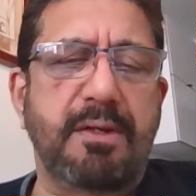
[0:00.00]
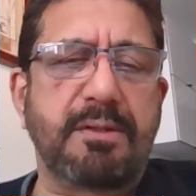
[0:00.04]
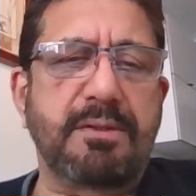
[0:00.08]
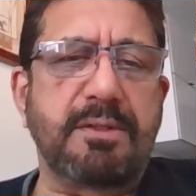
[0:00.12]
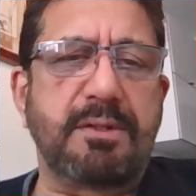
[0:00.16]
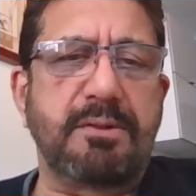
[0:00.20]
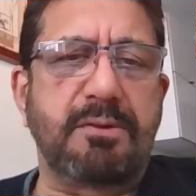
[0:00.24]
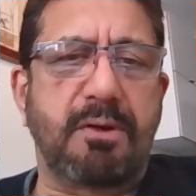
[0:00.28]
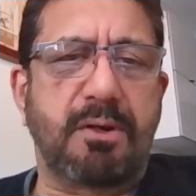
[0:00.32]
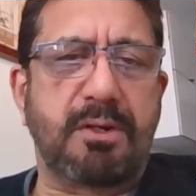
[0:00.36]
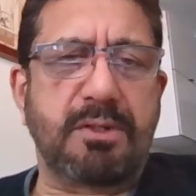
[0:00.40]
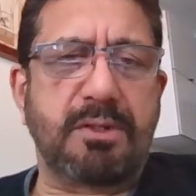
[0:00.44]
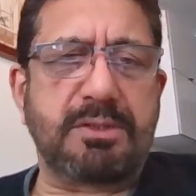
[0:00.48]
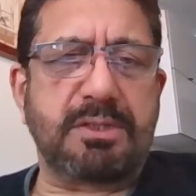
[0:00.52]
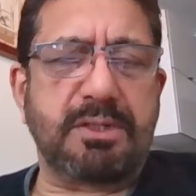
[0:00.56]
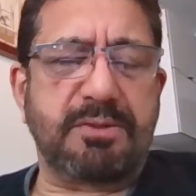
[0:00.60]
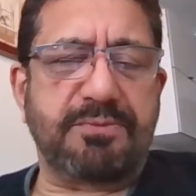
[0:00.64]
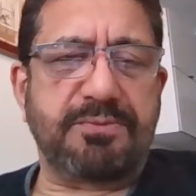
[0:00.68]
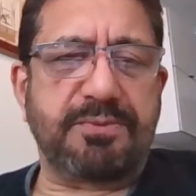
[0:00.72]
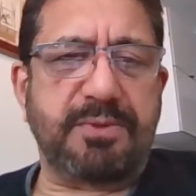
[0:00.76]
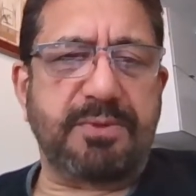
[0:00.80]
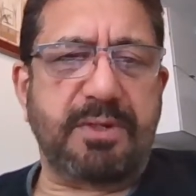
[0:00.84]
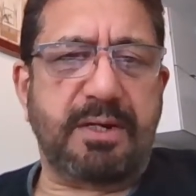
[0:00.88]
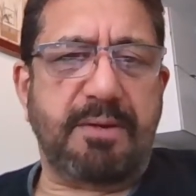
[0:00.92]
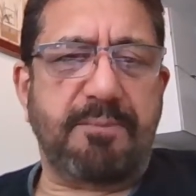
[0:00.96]
knowledge of
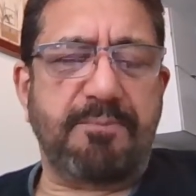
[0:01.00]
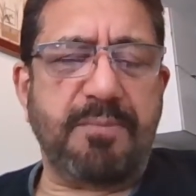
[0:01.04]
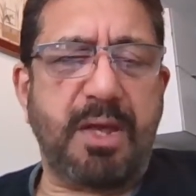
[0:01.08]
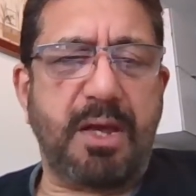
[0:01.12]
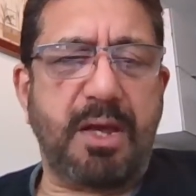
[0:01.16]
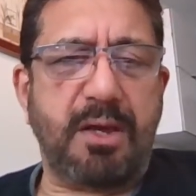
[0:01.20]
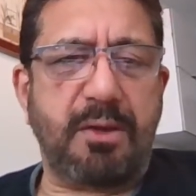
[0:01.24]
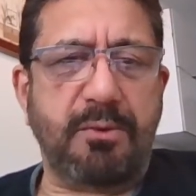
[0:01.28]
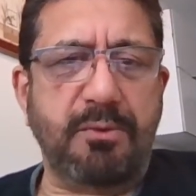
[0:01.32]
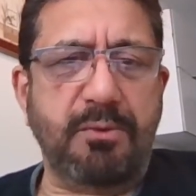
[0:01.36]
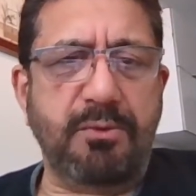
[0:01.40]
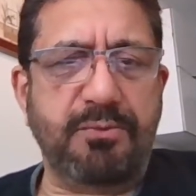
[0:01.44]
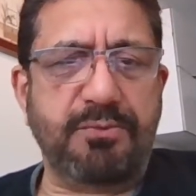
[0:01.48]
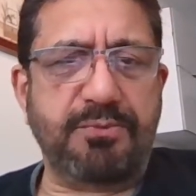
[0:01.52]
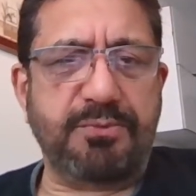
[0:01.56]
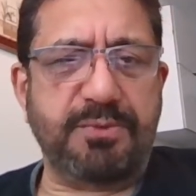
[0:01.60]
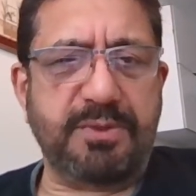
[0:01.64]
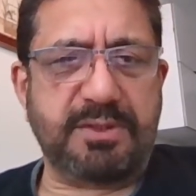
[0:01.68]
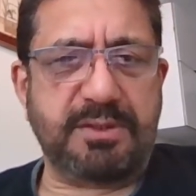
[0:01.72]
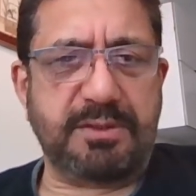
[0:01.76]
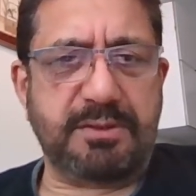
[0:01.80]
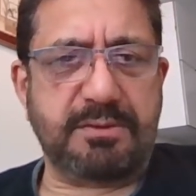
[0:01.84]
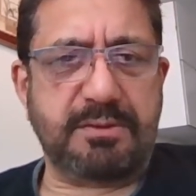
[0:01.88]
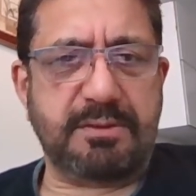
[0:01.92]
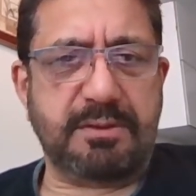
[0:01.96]
Haruf,
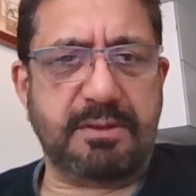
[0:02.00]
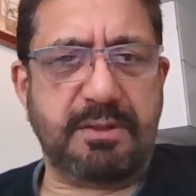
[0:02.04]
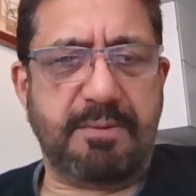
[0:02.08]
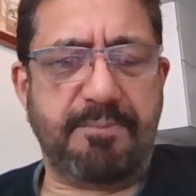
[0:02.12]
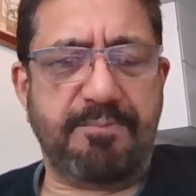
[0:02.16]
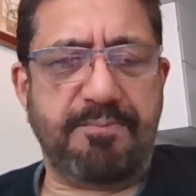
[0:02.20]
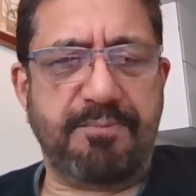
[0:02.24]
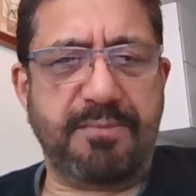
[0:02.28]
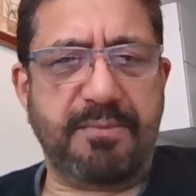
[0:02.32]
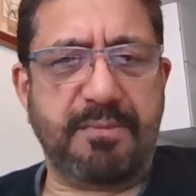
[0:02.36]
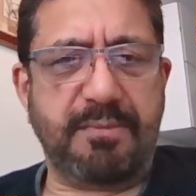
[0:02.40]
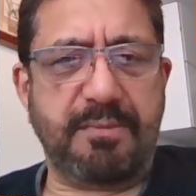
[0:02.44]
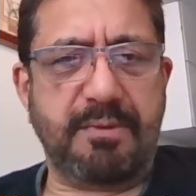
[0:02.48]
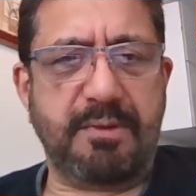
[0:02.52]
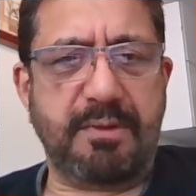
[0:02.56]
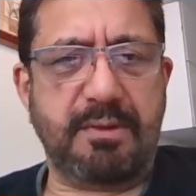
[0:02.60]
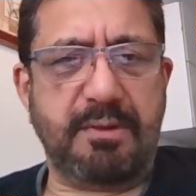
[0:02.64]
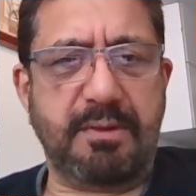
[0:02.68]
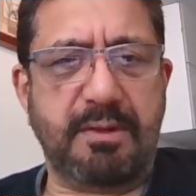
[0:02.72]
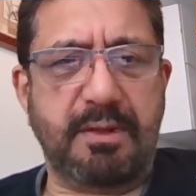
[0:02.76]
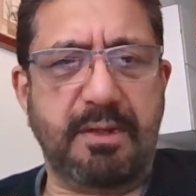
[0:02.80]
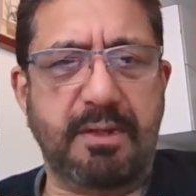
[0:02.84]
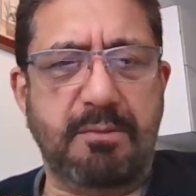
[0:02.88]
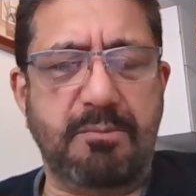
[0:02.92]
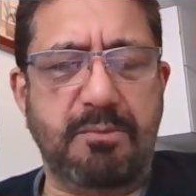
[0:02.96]
which is
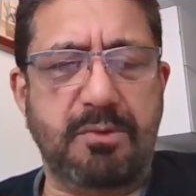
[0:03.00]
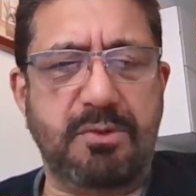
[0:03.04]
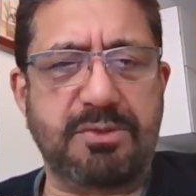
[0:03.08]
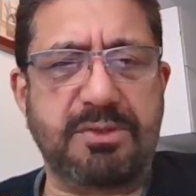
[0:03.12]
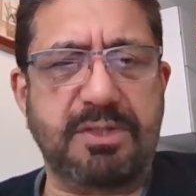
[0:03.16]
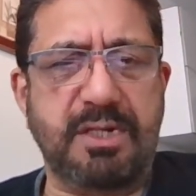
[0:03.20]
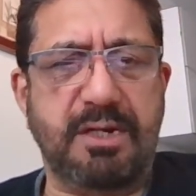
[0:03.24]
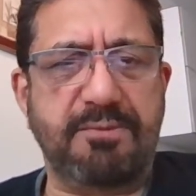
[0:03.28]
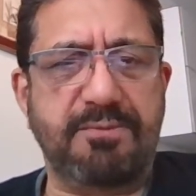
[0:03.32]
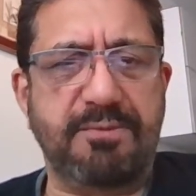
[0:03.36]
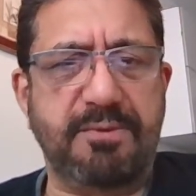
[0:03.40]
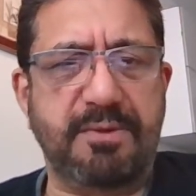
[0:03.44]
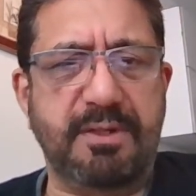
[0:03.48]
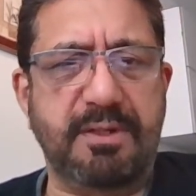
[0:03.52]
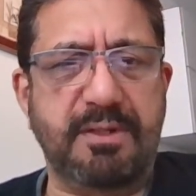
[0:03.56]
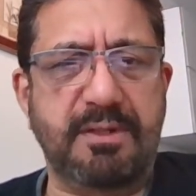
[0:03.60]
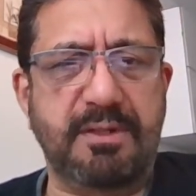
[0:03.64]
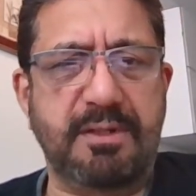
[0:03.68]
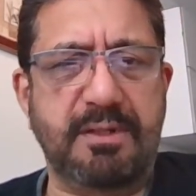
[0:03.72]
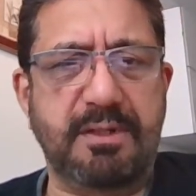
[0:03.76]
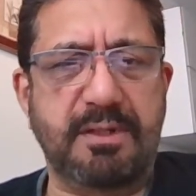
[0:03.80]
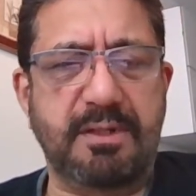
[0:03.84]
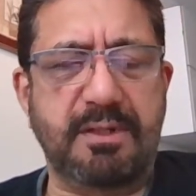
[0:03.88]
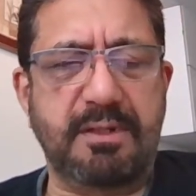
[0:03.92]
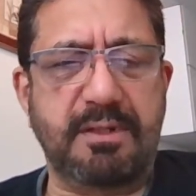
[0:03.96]
Ilm Jafar
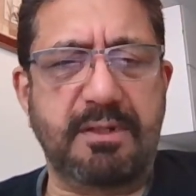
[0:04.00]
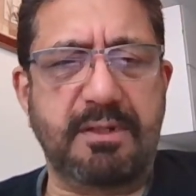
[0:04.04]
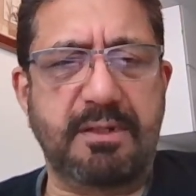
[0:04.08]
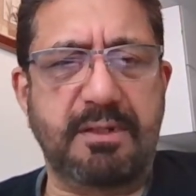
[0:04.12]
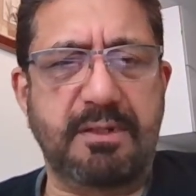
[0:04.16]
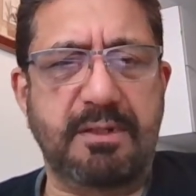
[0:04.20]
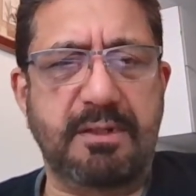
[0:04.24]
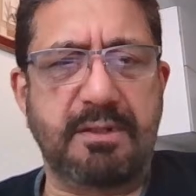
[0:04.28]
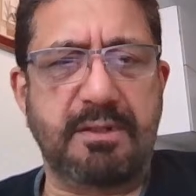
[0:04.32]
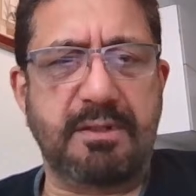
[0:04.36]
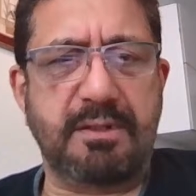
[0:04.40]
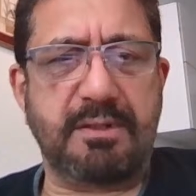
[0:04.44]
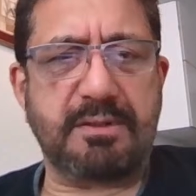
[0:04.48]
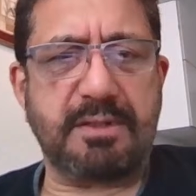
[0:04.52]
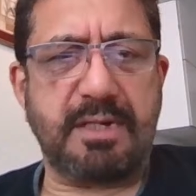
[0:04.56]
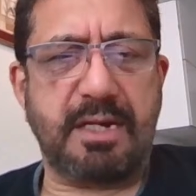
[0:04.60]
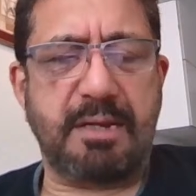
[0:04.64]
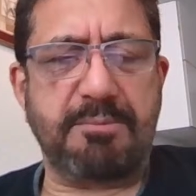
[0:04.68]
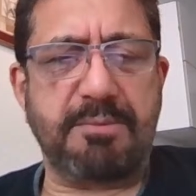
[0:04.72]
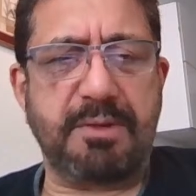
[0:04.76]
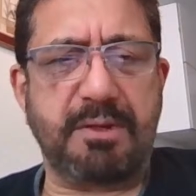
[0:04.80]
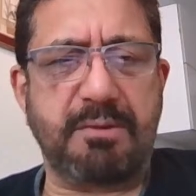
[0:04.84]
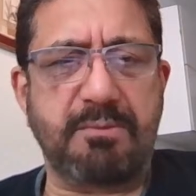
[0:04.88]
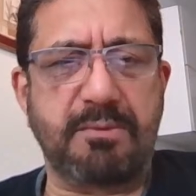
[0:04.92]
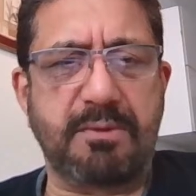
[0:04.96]
in
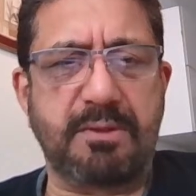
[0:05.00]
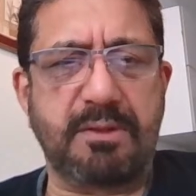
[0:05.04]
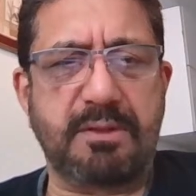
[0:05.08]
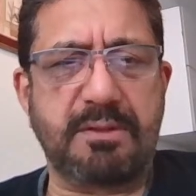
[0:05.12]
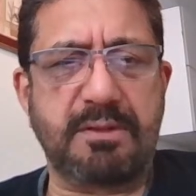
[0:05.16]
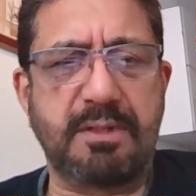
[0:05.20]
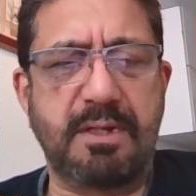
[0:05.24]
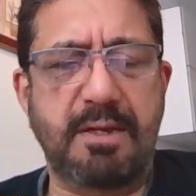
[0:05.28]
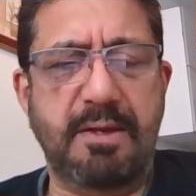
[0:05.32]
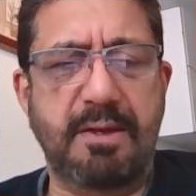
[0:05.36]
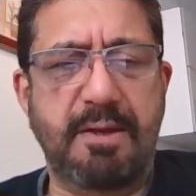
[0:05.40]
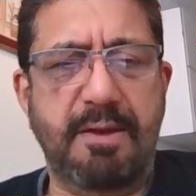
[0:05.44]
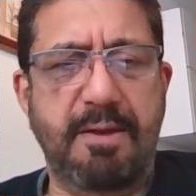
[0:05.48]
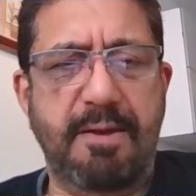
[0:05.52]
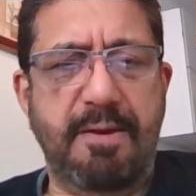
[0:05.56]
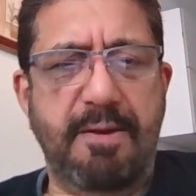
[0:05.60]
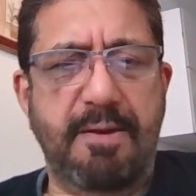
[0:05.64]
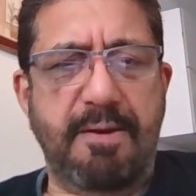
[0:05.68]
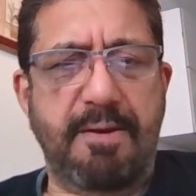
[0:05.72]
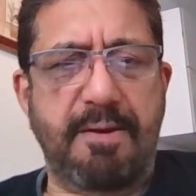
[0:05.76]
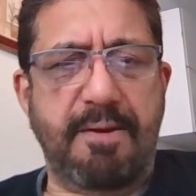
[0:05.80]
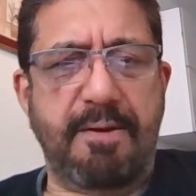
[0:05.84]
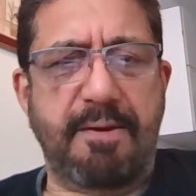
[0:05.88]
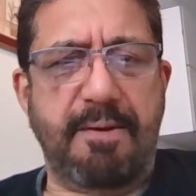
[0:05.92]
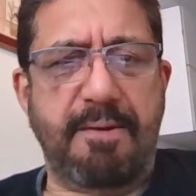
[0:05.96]
Islamic world.
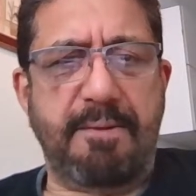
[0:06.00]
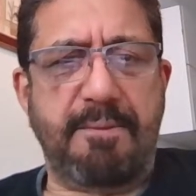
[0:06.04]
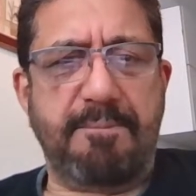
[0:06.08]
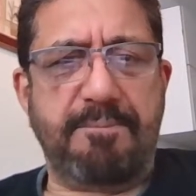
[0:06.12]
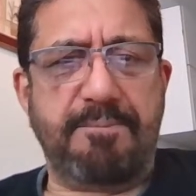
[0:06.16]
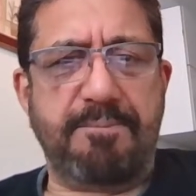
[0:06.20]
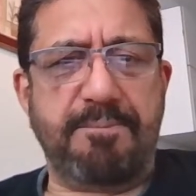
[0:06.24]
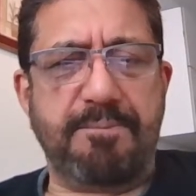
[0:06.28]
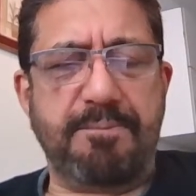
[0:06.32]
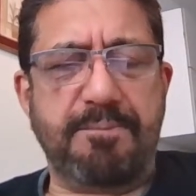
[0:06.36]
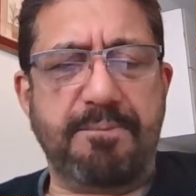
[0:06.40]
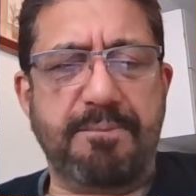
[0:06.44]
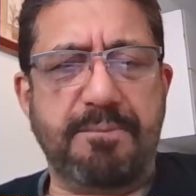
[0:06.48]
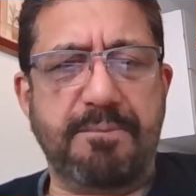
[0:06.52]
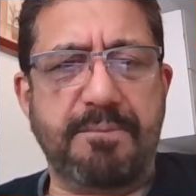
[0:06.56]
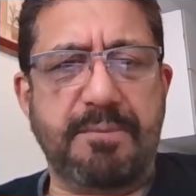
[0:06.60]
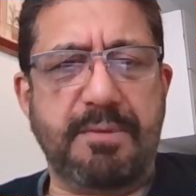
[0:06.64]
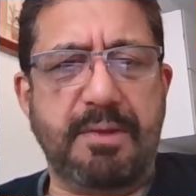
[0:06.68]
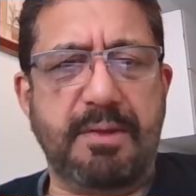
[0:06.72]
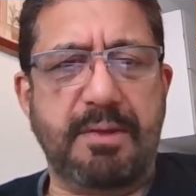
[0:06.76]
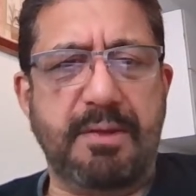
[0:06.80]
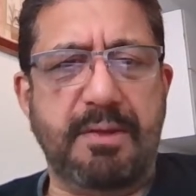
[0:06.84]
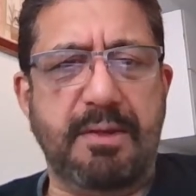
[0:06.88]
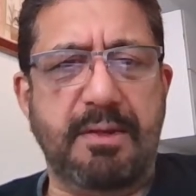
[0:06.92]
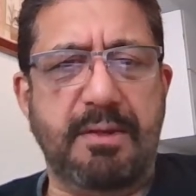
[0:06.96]
Um,
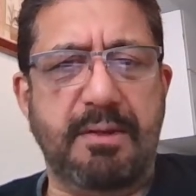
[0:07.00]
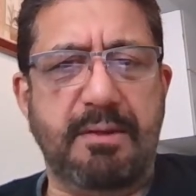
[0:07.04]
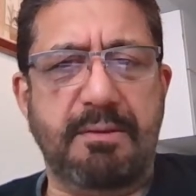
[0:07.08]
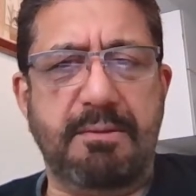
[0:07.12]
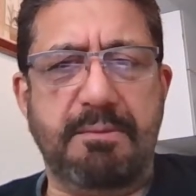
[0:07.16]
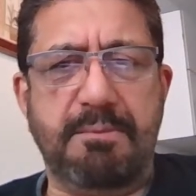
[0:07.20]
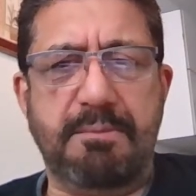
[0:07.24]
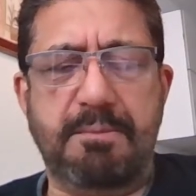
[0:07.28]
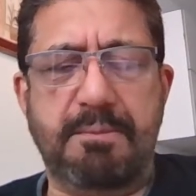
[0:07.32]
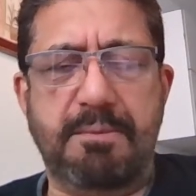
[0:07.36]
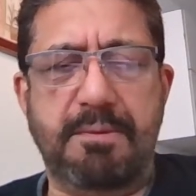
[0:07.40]
uh,